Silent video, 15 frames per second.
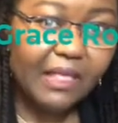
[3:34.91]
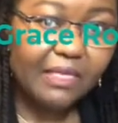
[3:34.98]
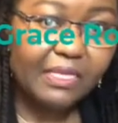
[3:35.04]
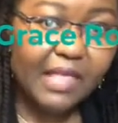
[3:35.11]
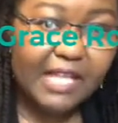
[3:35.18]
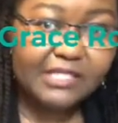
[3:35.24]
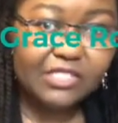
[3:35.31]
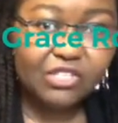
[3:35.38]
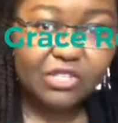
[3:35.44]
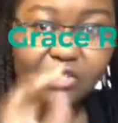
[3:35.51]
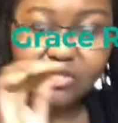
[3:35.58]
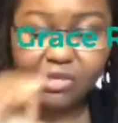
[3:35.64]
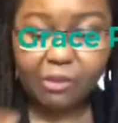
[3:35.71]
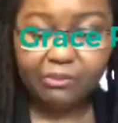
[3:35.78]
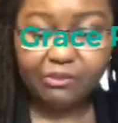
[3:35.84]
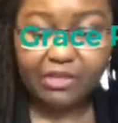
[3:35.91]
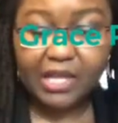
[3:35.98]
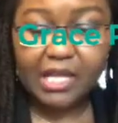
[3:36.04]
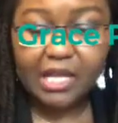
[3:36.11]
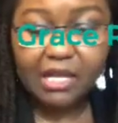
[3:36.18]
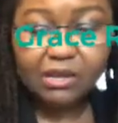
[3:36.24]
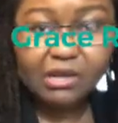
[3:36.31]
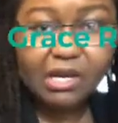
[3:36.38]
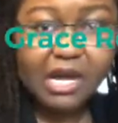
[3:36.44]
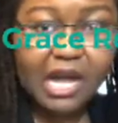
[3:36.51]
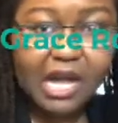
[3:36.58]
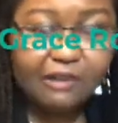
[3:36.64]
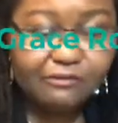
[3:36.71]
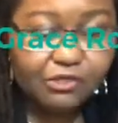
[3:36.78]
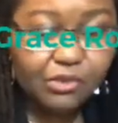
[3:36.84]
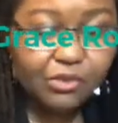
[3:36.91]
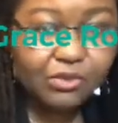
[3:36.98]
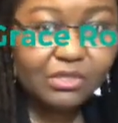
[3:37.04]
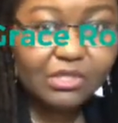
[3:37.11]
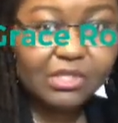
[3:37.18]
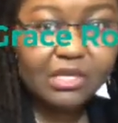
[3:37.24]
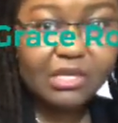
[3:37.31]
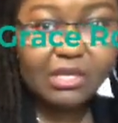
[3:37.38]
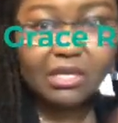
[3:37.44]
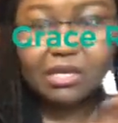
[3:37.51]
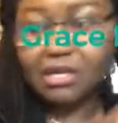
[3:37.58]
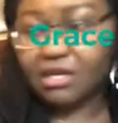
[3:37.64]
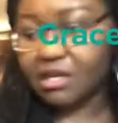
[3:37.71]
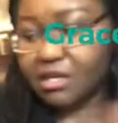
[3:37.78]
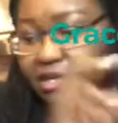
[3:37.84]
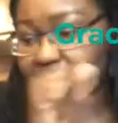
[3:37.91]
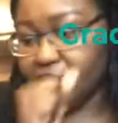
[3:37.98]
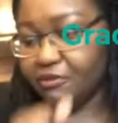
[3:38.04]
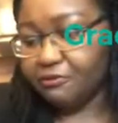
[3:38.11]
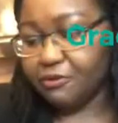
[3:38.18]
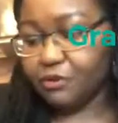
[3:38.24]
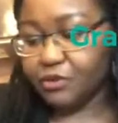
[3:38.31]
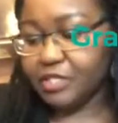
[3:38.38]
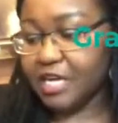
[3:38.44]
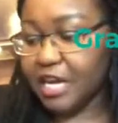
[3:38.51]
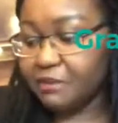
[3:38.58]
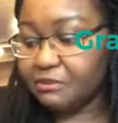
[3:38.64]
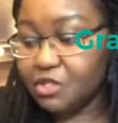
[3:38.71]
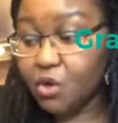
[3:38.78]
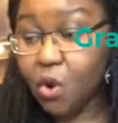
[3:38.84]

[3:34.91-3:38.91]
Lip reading: That's just something I've used a few times.